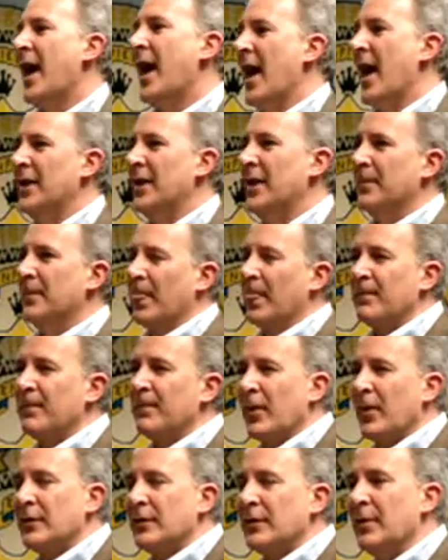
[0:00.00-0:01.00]
And
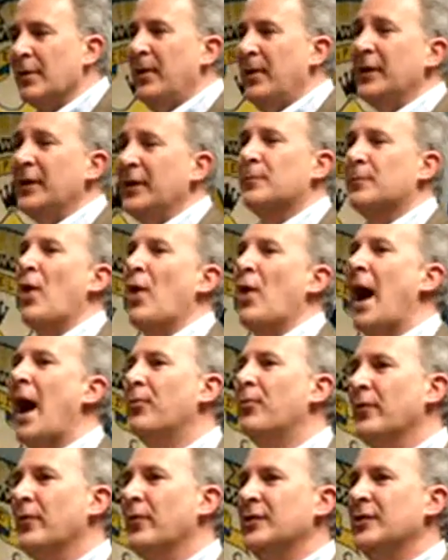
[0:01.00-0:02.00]
the biggest
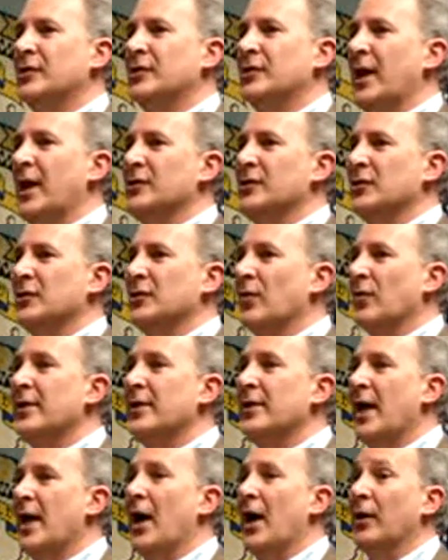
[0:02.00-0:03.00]
problem with education
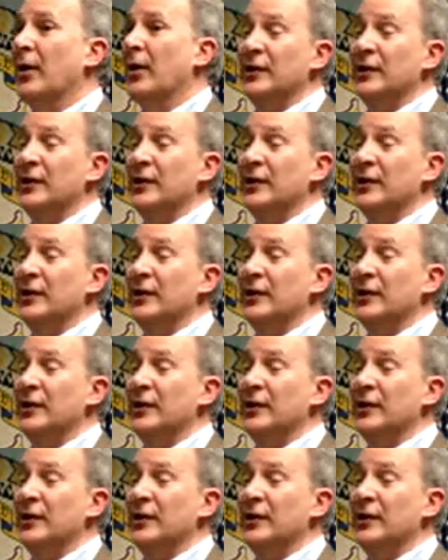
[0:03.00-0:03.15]
right now,